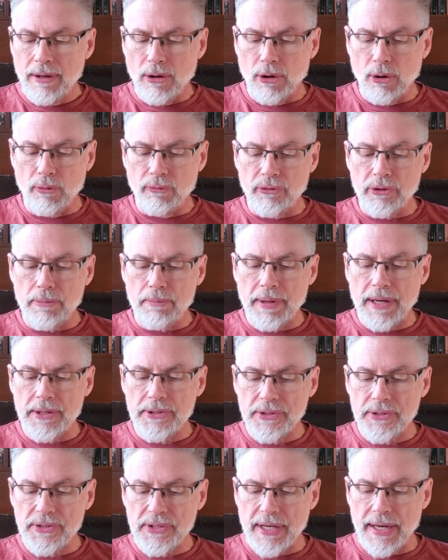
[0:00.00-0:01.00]
over the
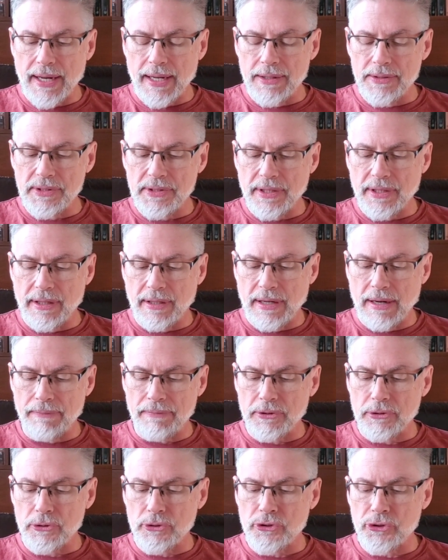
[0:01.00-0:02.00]
patient's heads in an
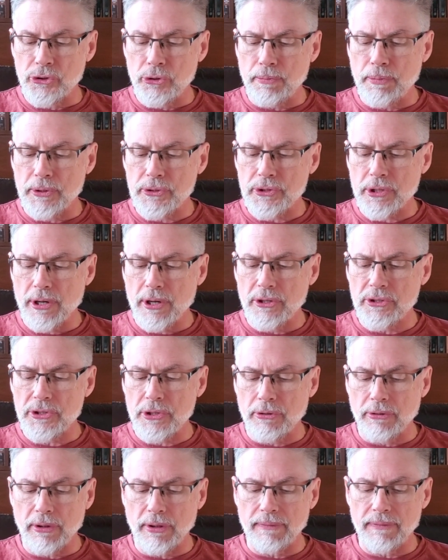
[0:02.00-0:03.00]
effort to supercharge
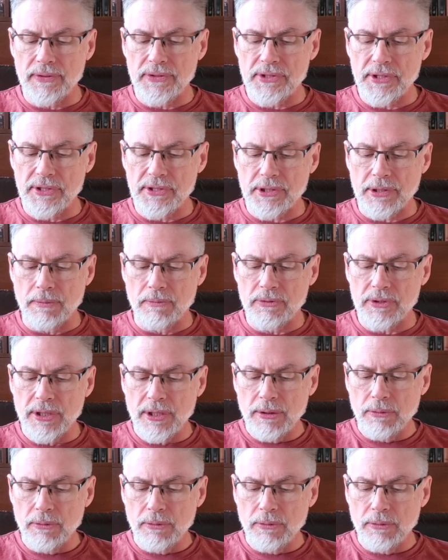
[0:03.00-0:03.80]
their nervous systems